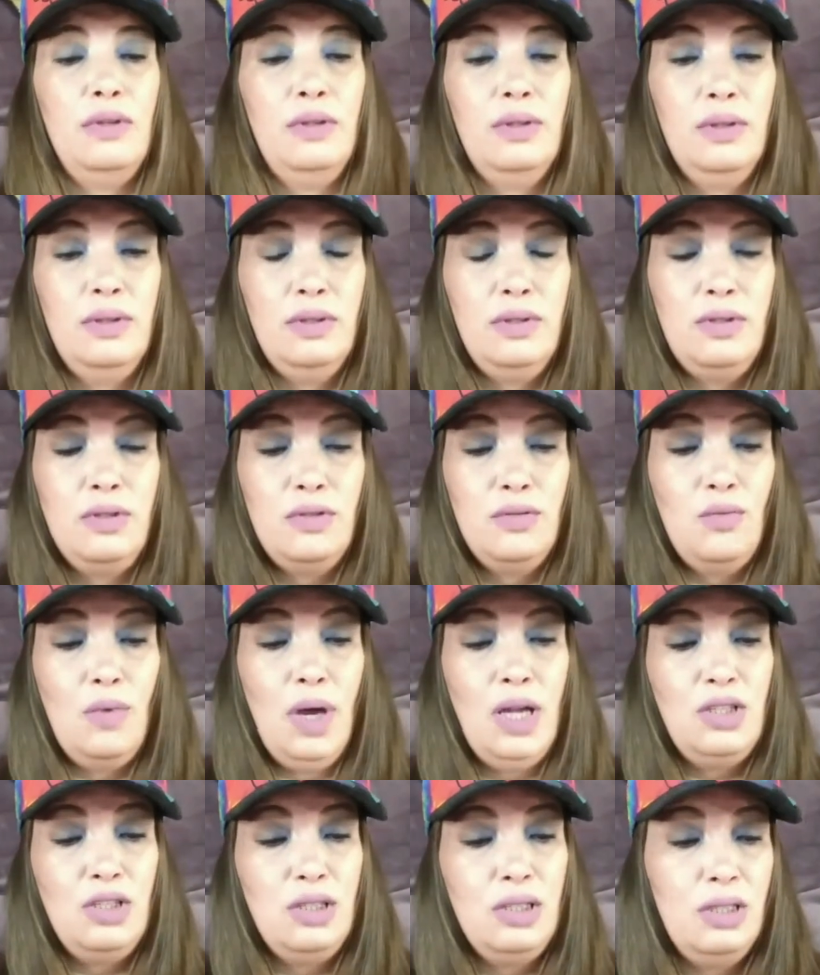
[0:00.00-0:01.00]
a little
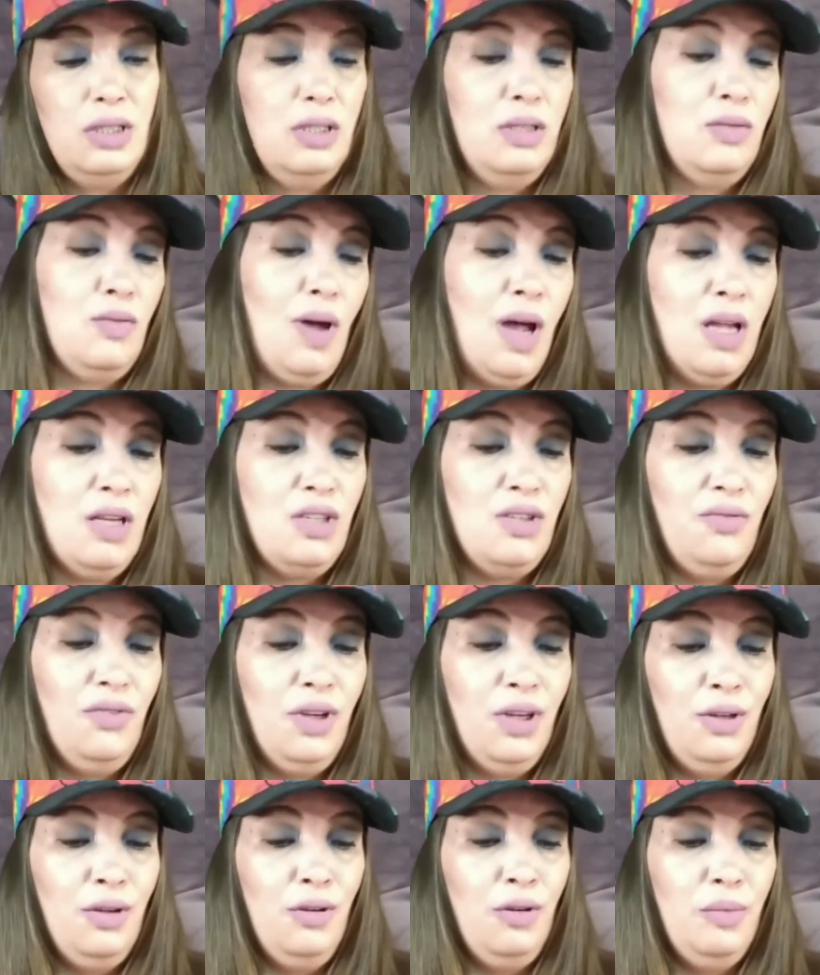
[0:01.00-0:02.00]
swatchy swatch for
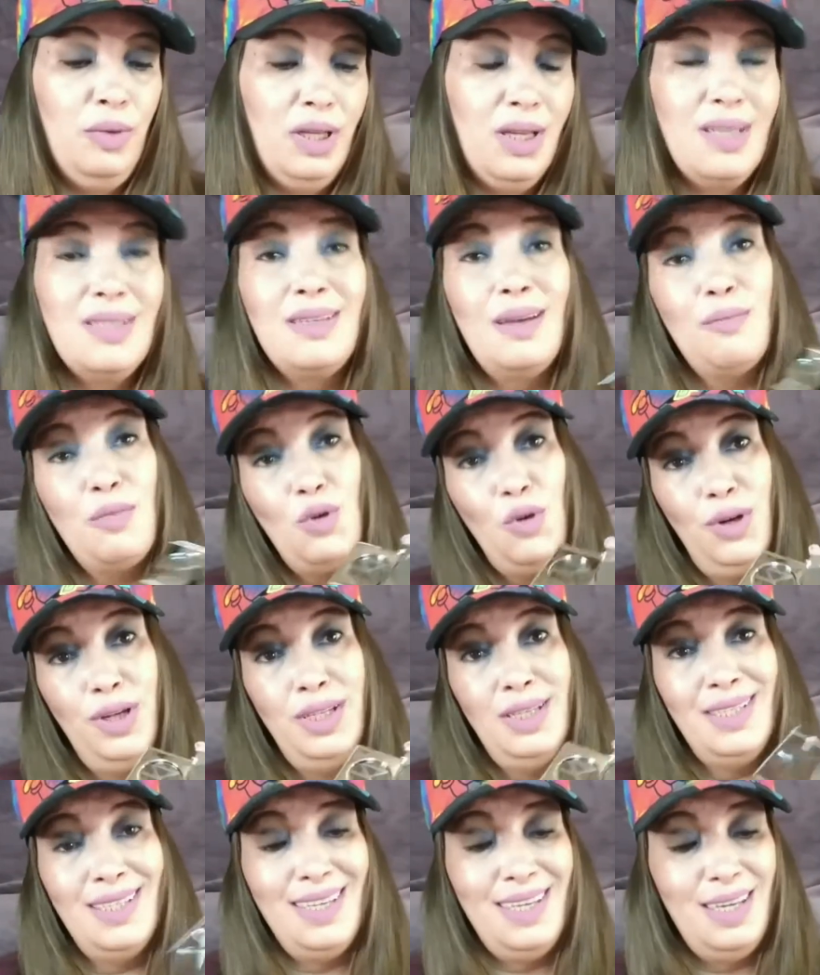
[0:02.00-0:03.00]
you because I'm
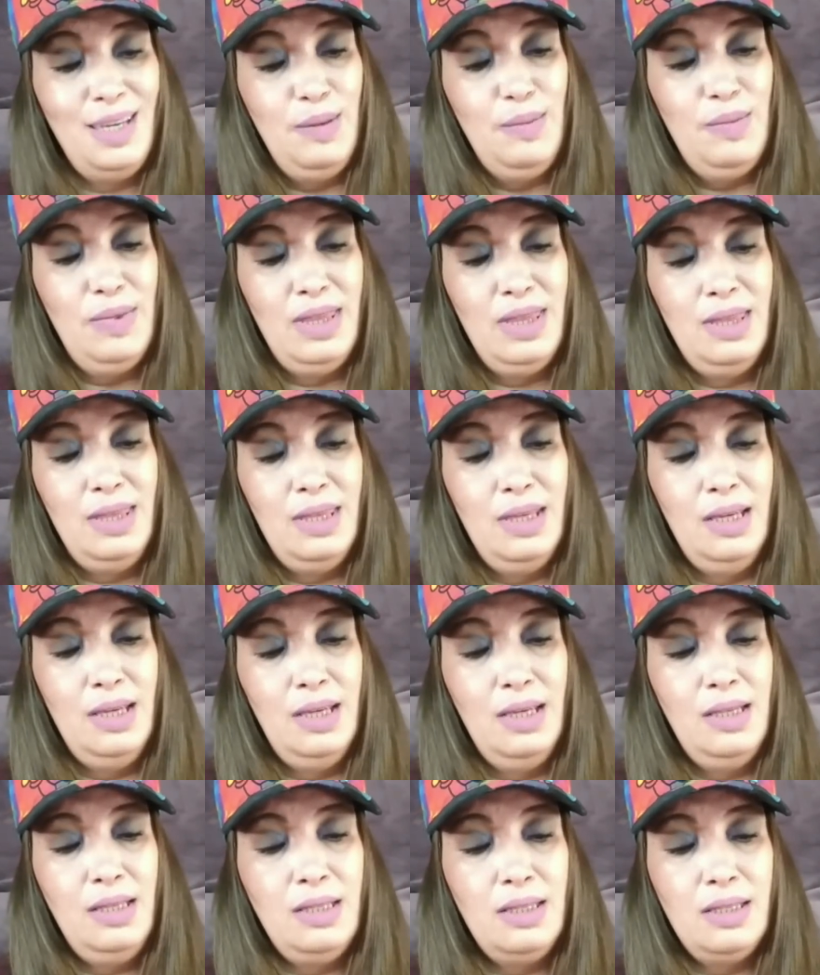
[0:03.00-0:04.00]
going to keep
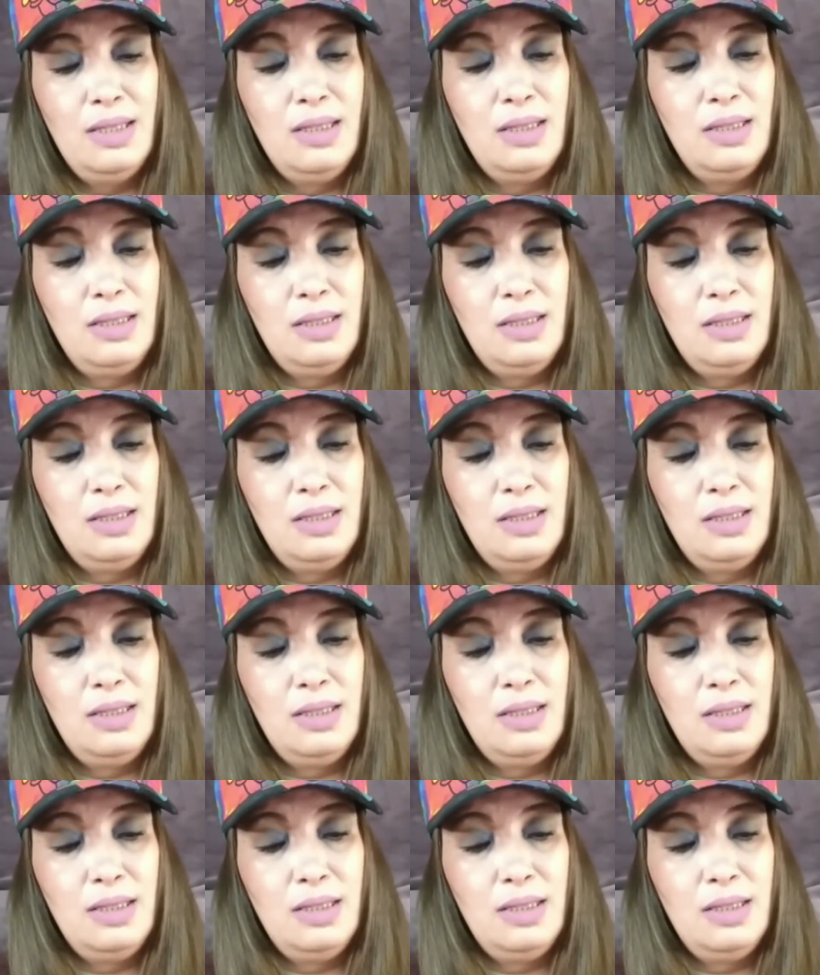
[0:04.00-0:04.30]
this.